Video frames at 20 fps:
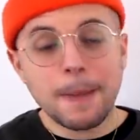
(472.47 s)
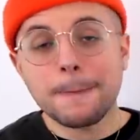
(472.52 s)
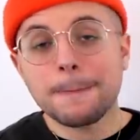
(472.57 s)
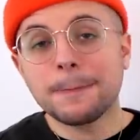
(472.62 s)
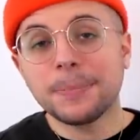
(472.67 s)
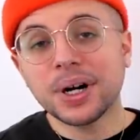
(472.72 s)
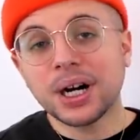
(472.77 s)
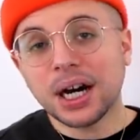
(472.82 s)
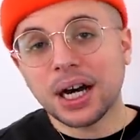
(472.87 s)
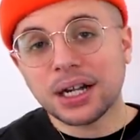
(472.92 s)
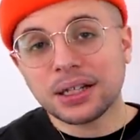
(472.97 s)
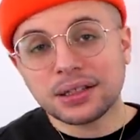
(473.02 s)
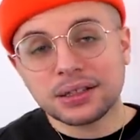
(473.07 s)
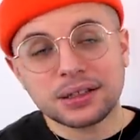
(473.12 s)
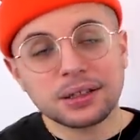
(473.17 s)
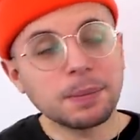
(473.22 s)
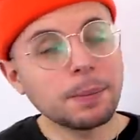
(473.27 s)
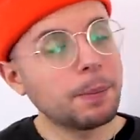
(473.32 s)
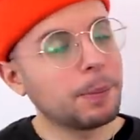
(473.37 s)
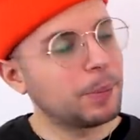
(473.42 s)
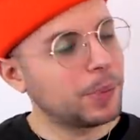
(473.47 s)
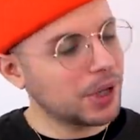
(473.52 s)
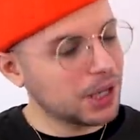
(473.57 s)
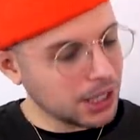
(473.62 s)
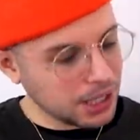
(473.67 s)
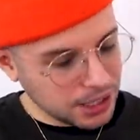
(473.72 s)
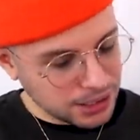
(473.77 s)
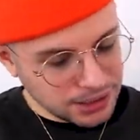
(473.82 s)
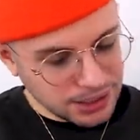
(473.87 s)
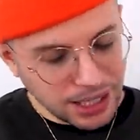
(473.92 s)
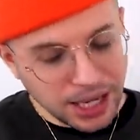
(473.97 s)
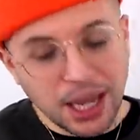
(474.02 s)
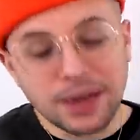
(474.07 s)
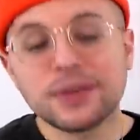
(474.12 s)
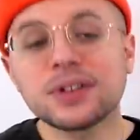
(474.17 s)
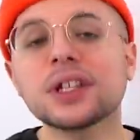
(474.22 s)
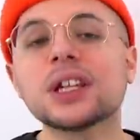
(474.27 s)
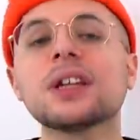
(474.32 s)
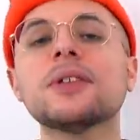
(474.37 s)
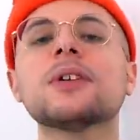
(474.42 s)
But I have
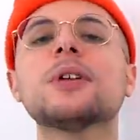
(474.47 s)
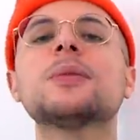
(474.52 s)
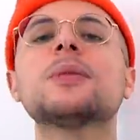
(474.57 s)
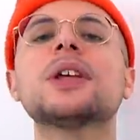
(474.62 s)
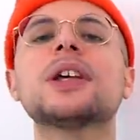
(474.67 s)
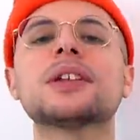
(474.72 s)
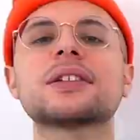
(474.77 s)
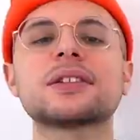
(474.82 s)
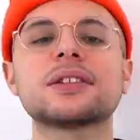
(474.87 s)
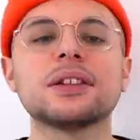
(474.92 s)
to give him this.